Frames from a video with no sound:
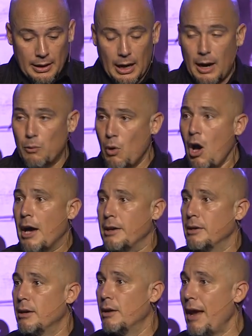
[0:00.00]
uh, rod
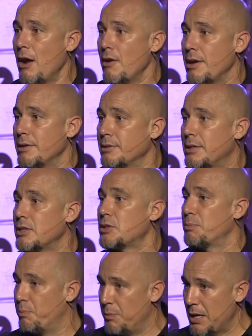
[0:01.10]
of Aaron, this,
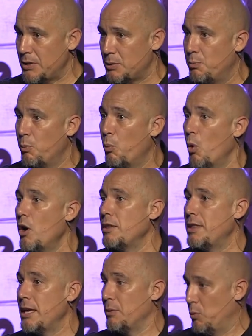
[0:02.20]
this
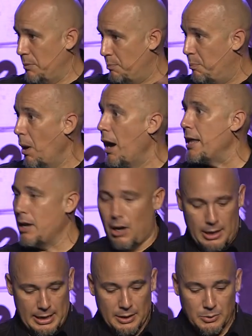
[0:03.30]
wood that would bud
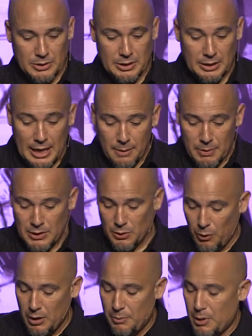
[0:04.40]
on it. It was the dead piece of
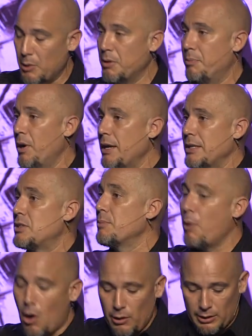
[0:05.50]
wood, but it would bud. And
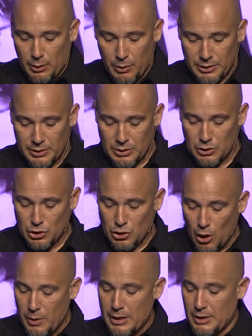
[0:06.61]
symbolically, what this is
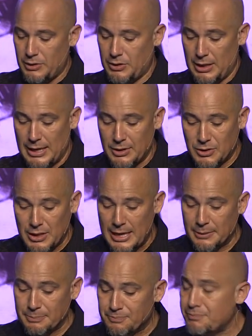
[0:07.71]
showing us is that